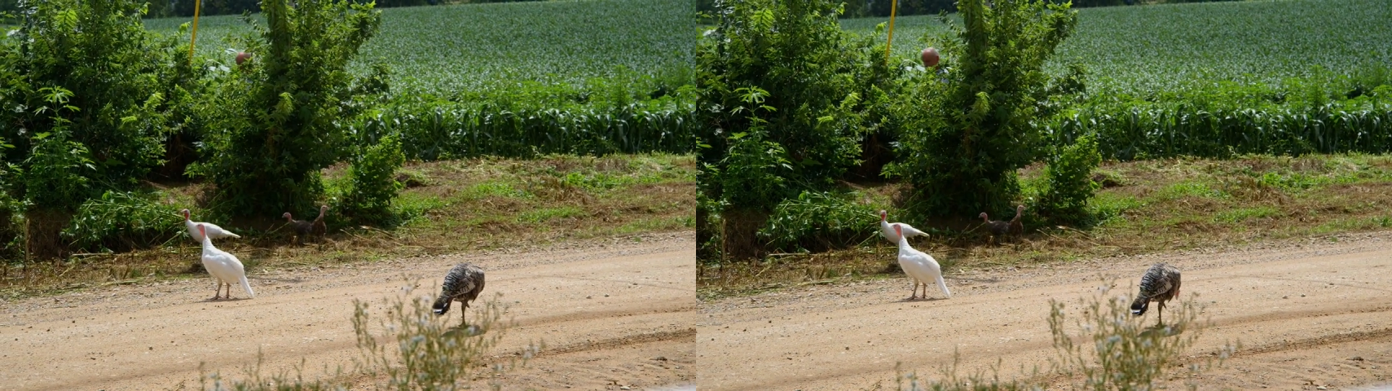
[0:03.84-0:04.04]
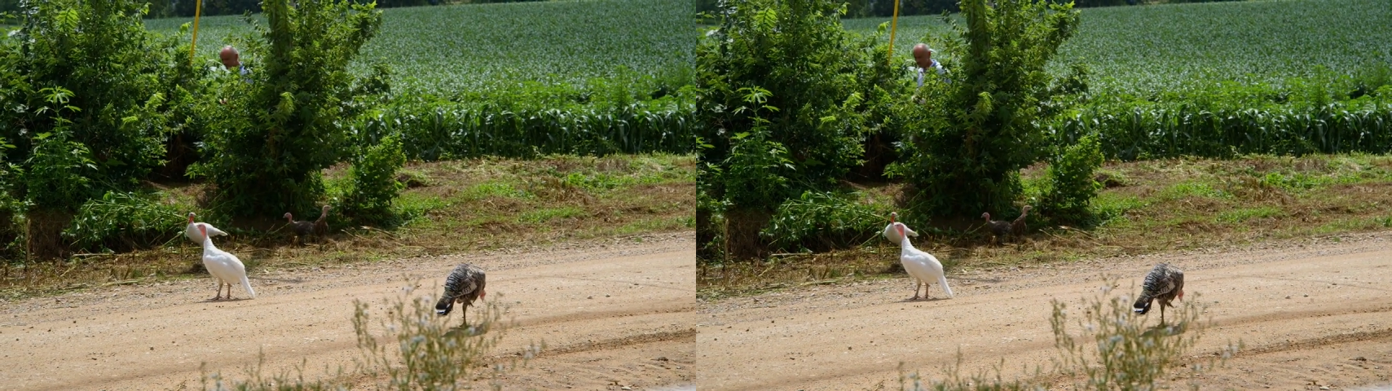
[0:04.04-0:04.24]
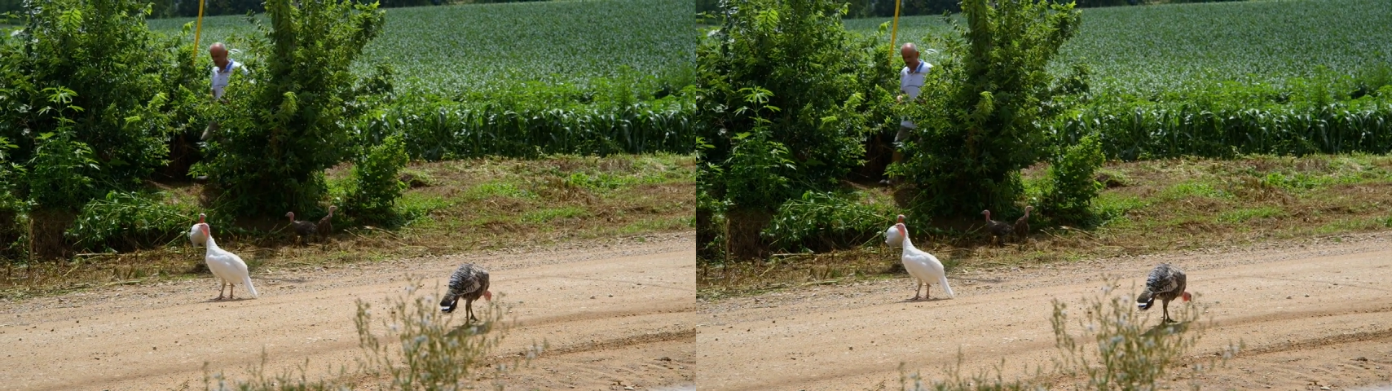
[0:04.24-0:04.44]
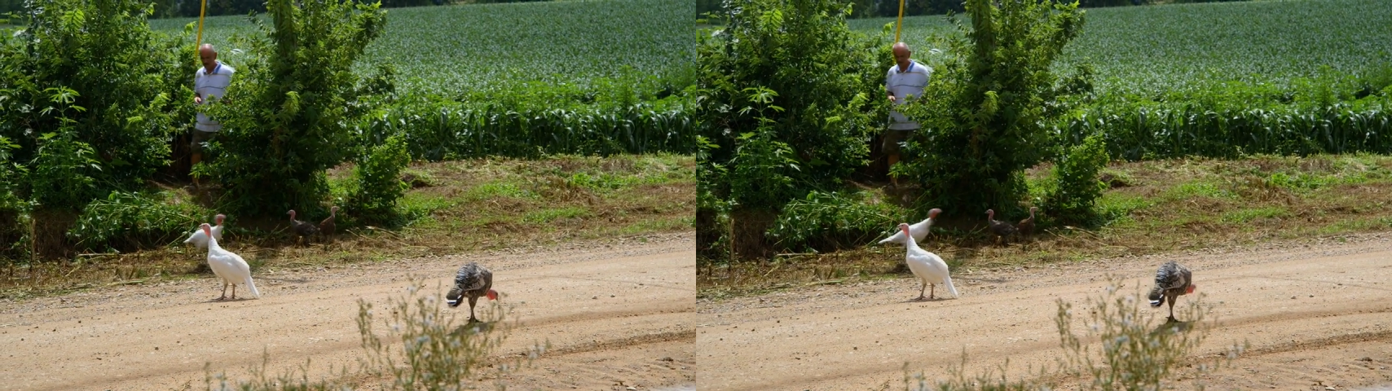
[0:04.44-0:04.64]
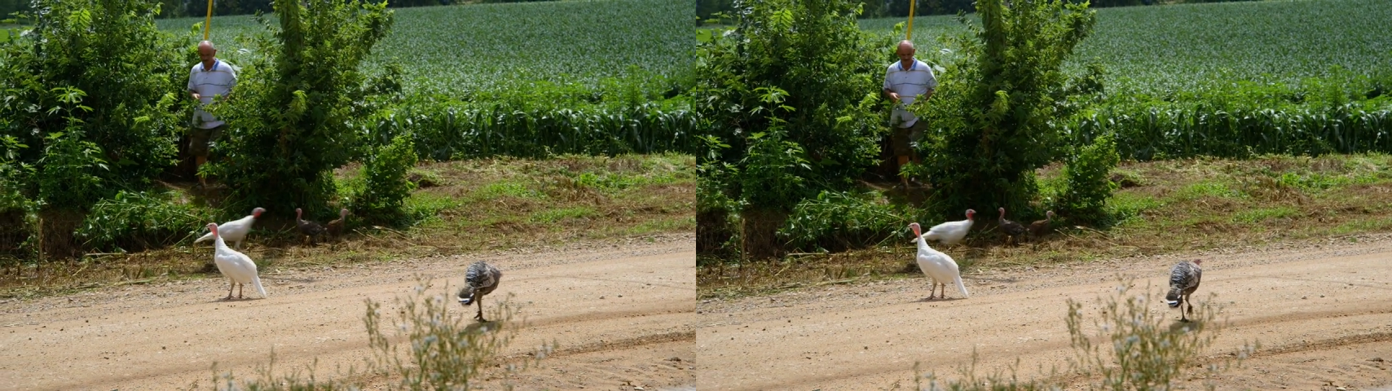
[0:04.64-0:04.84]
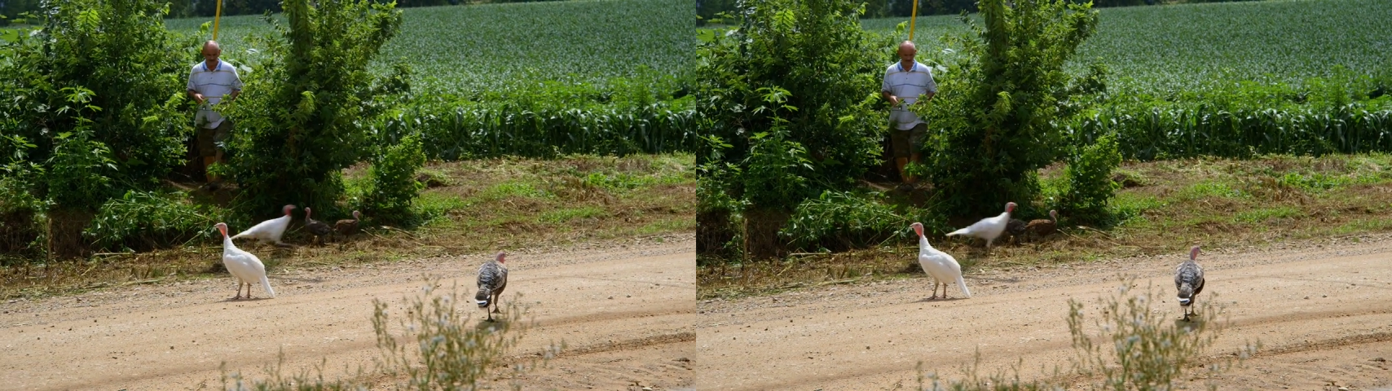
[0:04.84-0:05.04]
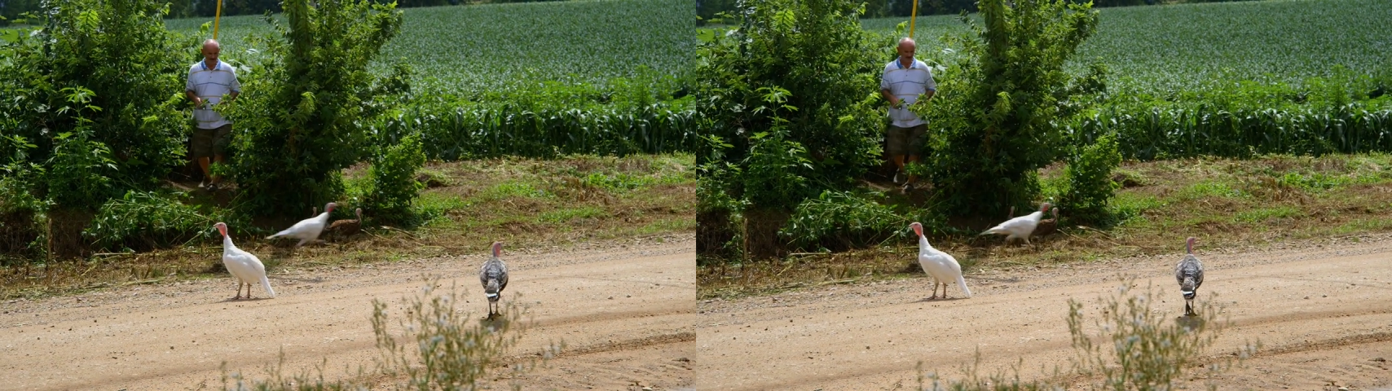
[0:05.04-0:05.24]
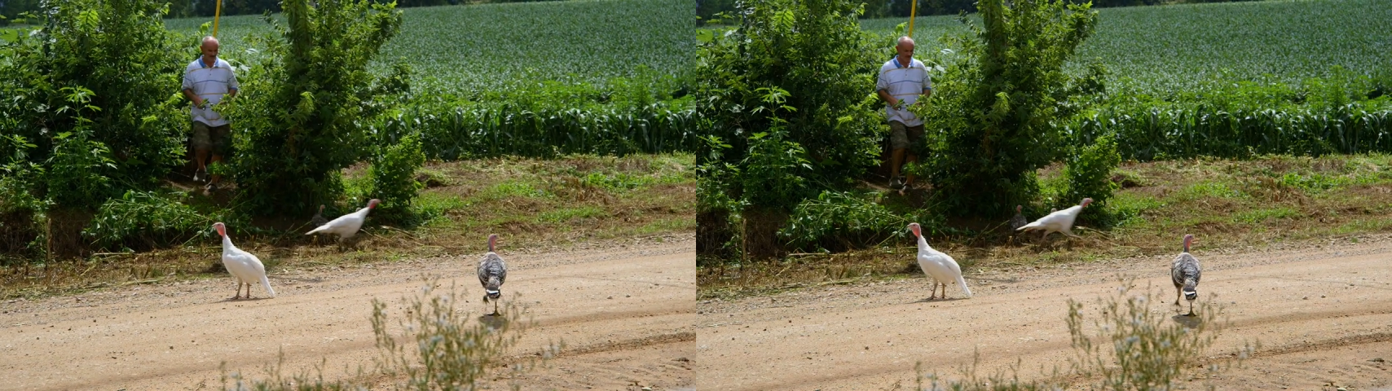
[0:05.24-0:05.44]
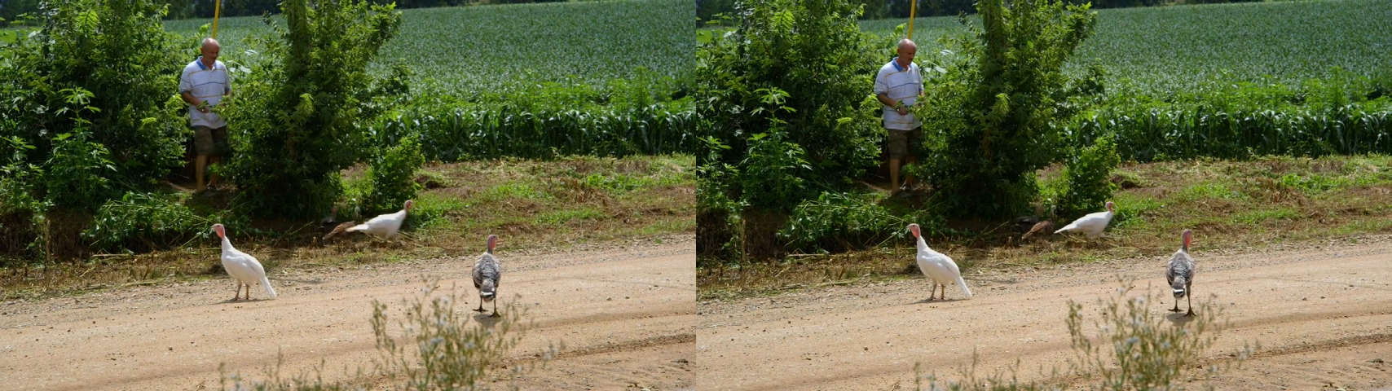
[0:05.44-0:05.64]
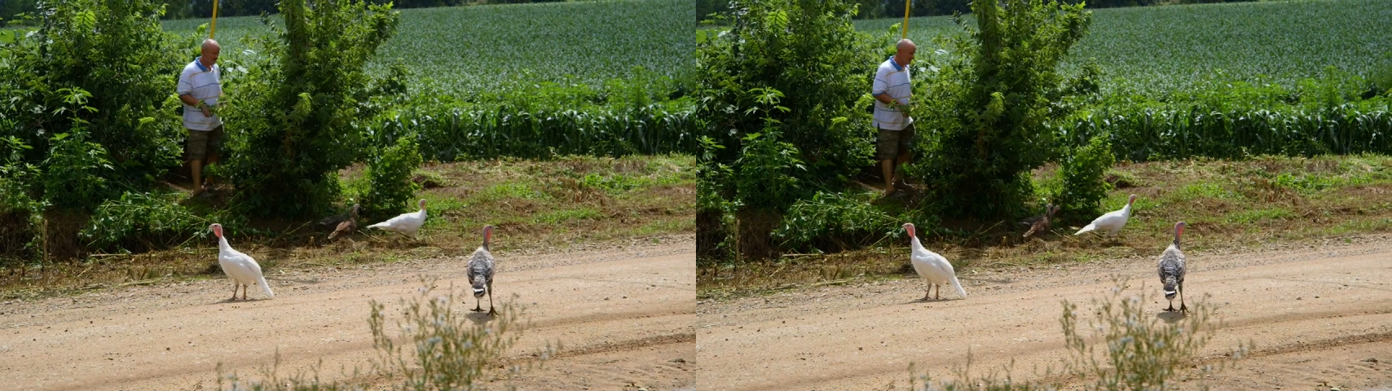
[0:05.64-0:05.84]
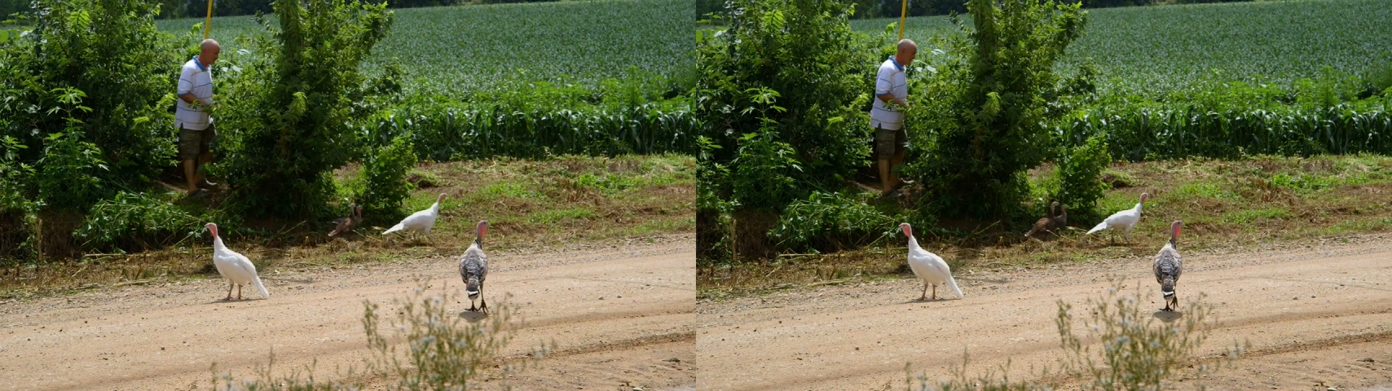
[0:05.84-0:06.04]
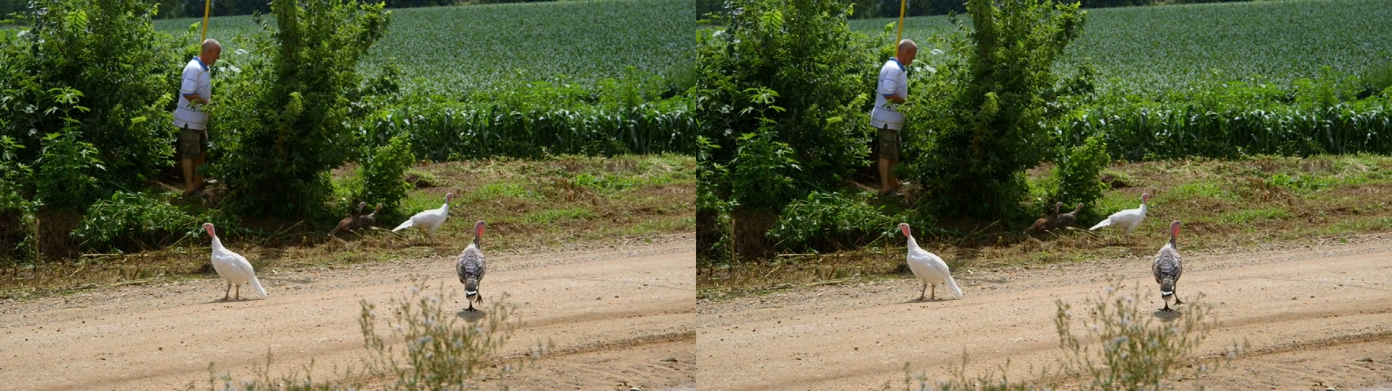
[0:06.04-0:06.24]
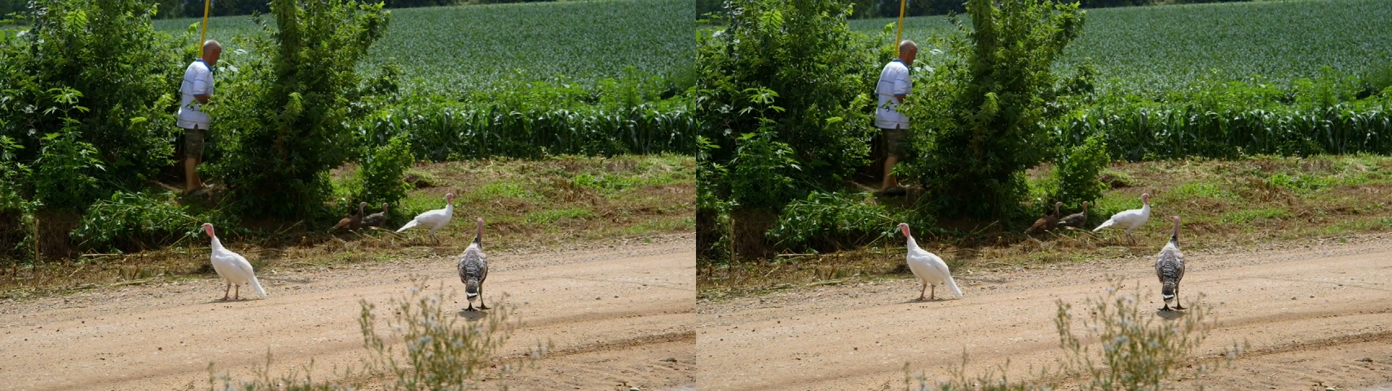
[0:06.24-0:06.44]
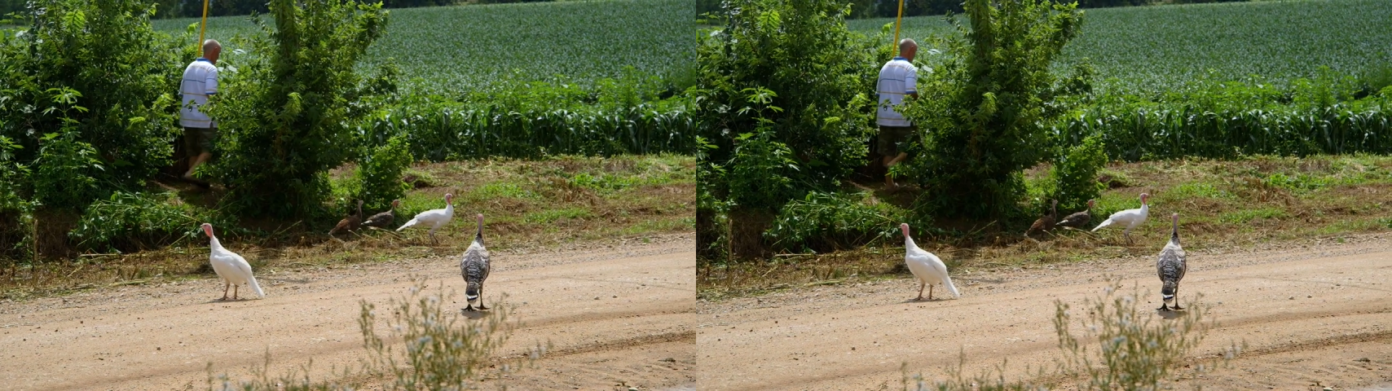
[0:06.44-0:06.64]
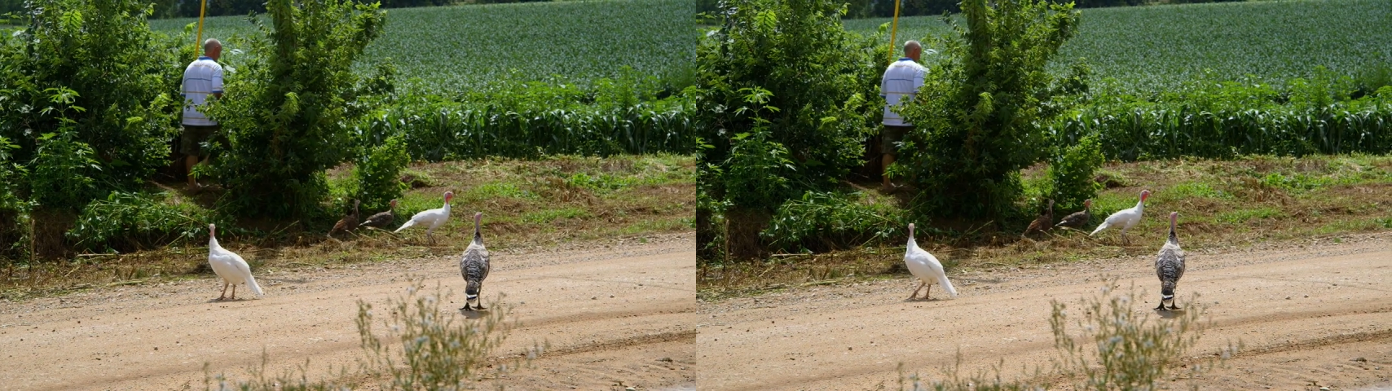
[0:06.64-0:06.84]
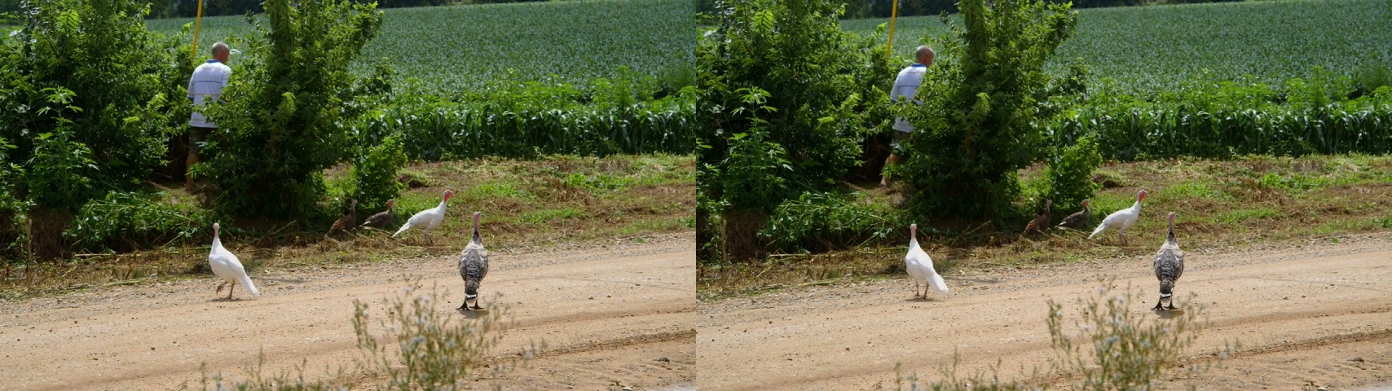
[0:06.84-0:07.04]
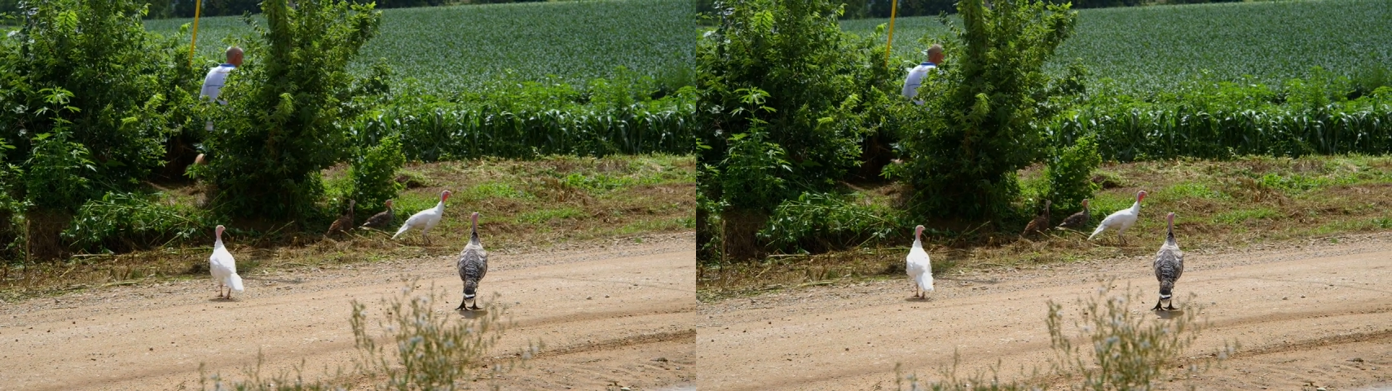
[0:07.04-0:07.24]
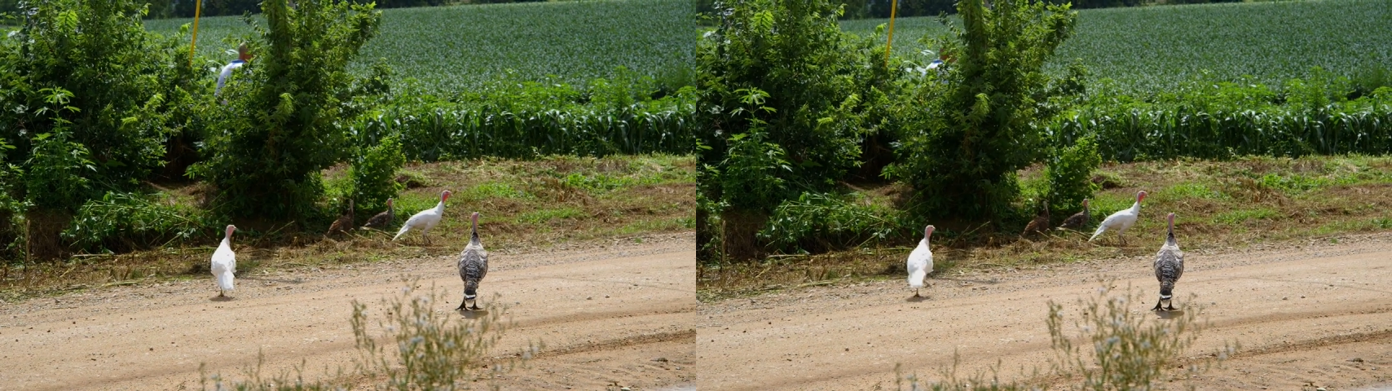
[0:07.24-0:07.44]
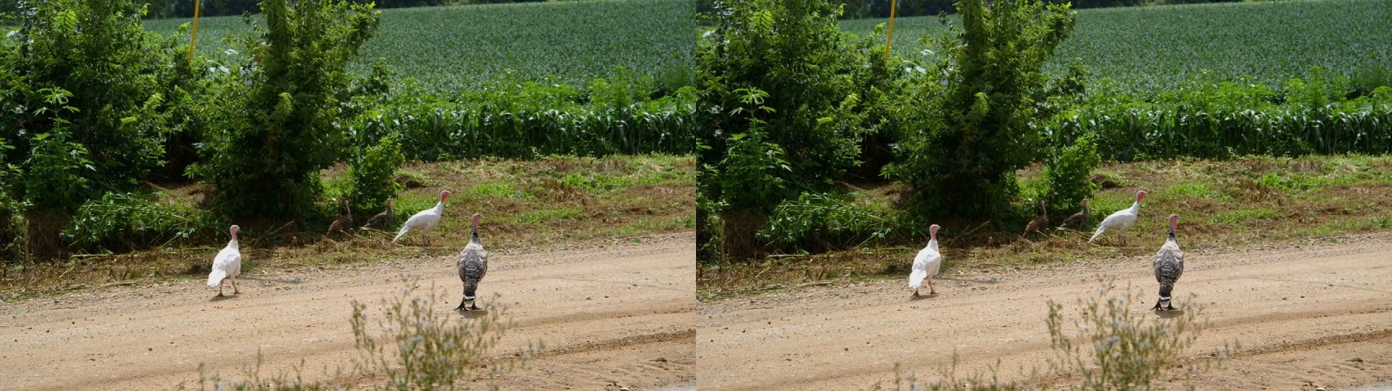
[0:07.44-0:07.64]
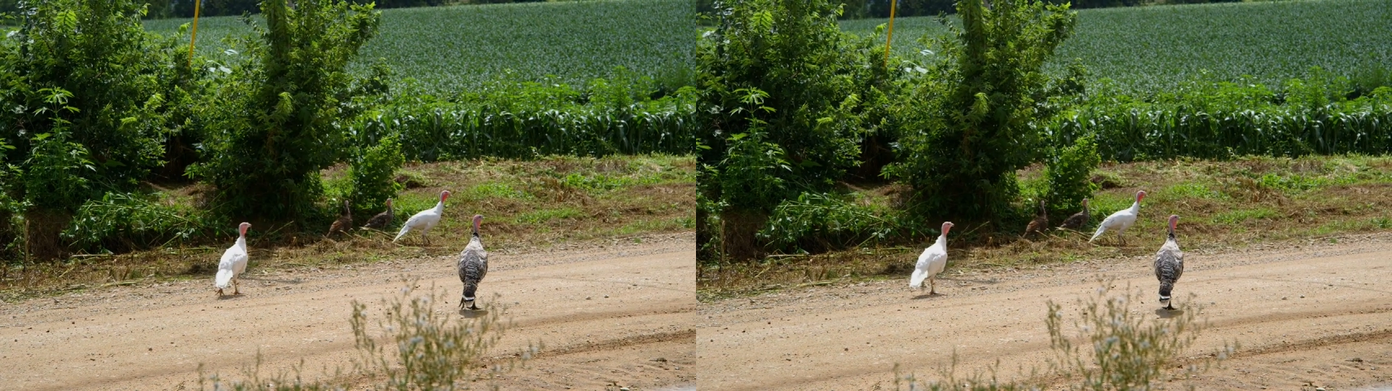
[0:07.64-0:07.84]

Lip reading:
Nobody's mouth can be seen.